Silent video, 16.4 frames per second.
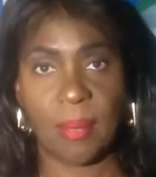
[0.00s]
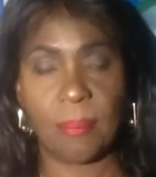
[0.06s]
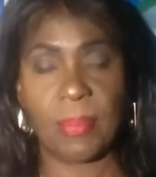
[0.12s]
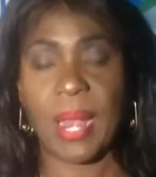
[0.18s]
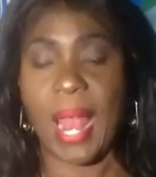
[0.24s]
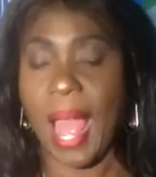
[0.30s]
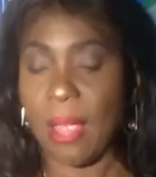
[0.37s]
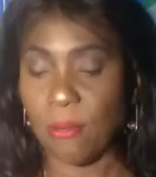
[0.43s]

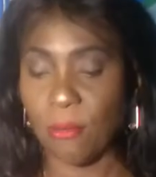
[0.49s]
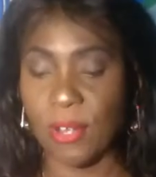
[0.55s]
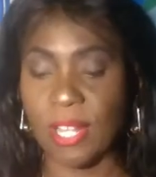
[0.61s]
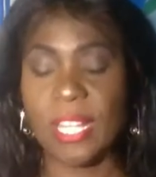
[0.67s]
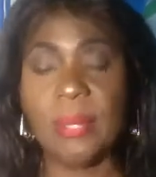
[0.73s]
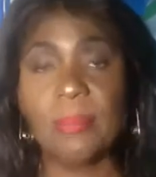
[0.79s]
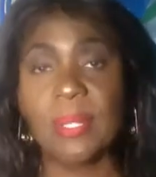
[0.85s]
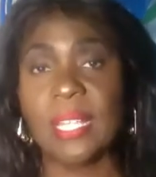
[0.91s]
But I
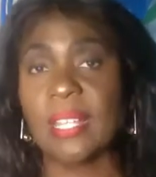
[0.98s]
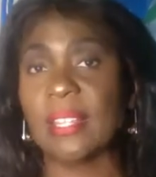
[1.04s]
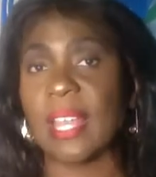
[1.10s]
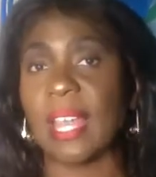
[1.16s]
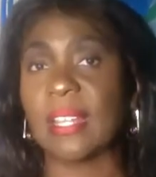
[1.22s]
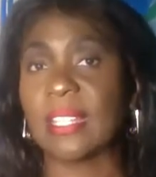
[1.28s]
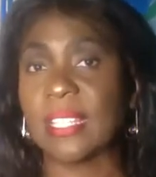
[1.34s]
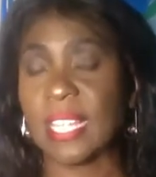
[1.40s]
really believe
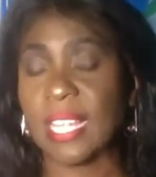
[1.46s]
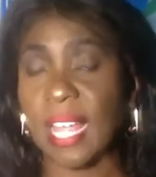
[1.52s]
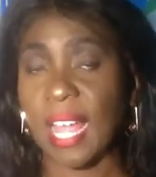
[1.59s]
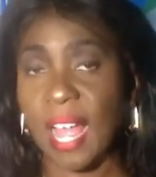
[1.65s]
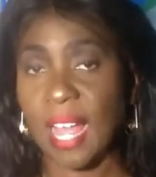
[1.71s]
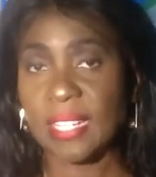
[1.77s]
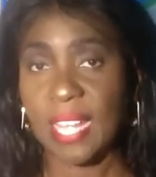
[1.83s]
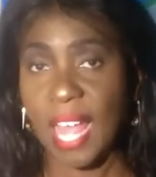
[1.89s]
that
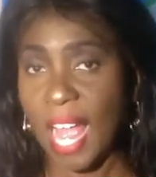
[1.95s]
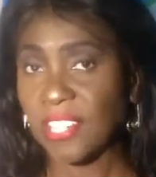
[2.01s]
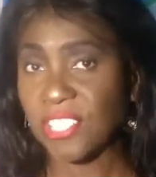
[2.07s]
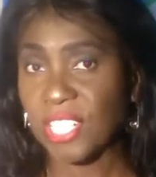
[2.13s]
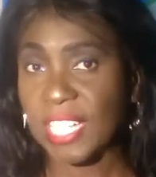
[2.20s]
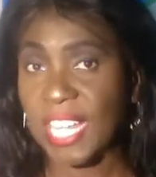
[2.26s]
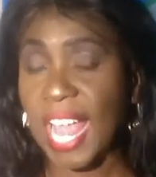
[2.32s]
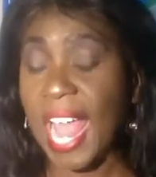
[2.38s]

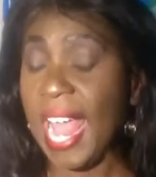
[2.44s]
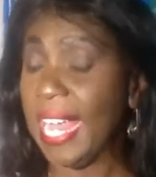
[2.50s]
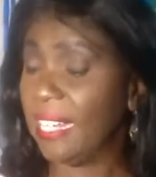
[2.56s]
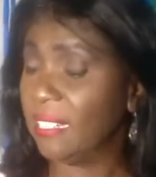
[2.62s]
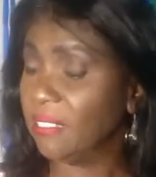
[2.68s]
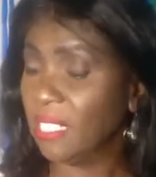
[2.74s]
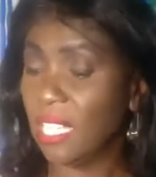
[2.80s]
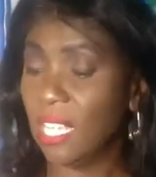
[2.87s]
Tasha
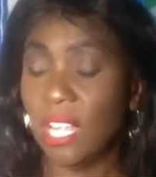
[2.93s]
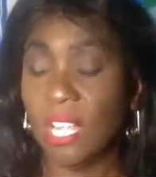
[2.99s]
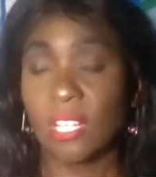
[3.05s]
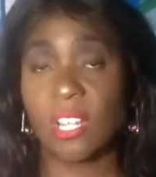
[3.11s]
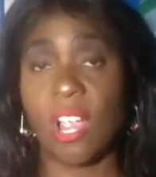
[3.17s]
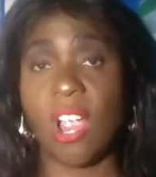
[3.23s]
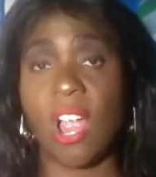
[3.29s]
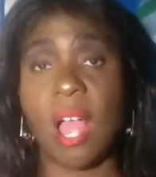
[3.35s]
K,
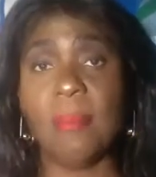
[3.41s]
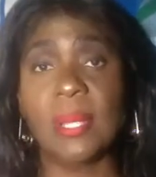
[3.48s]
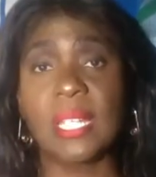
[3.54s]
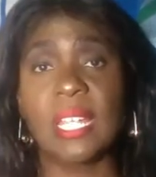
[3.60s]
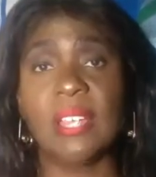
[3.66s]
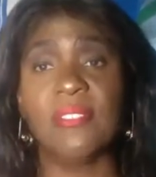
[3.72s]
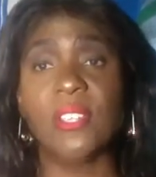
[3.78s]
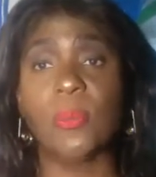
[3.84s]
girl, I'm
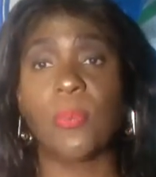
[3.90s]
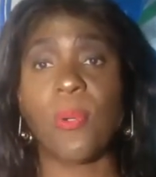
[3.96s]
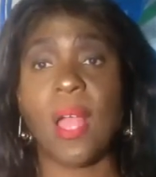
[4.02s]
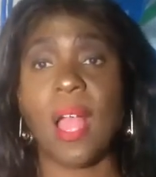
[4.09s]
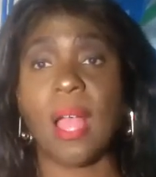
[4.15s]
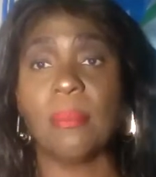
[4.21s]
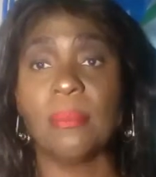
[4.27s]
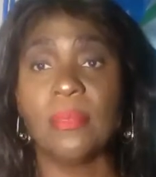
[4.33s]
going to give you
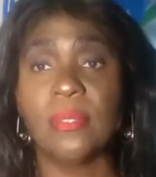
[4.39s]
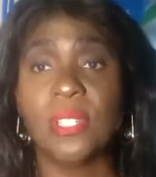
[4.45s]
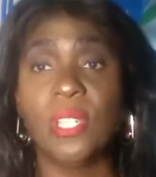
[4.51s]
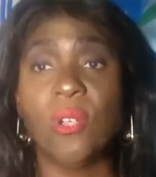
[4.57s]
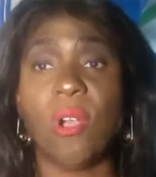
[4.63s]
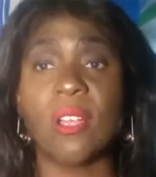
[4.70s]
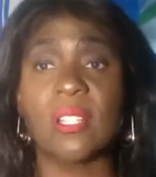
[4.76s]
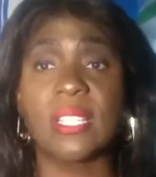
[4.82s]
props.
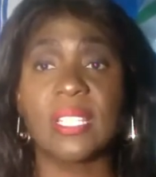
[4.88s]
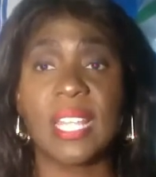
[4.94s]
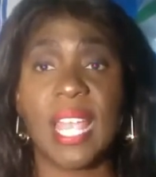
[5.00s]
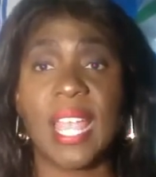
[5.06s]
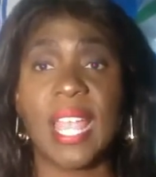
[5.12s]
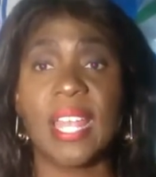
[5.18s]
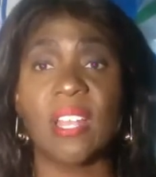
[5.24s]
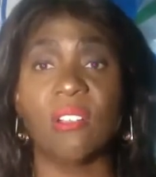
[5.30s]
You are
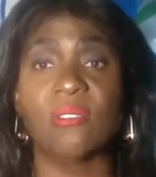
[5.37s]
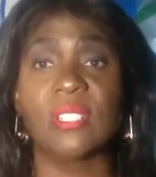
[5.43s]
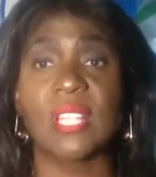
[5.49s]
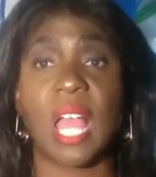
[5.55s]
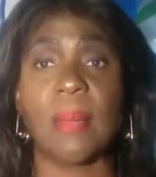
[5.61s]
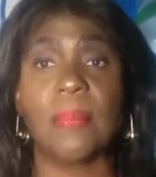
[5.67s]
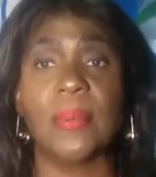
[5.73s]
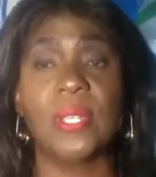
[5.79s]
staying on
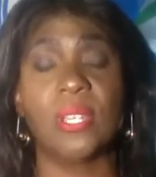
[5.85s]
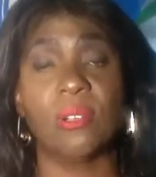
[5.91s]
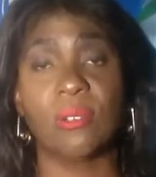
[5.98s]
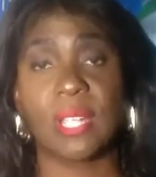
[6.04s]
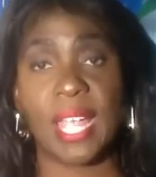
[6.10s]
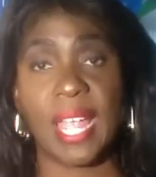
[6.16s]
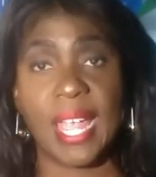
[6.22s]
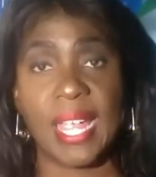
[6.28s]
top of
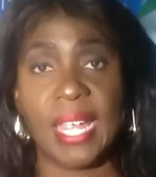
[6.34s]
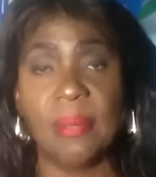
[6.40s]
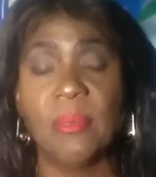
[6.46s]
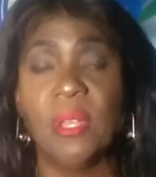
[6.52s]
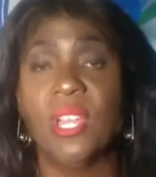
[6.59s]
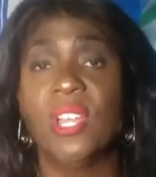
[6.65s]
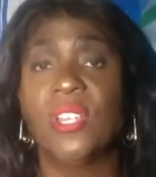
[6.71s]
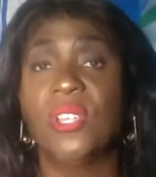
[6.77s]
your game.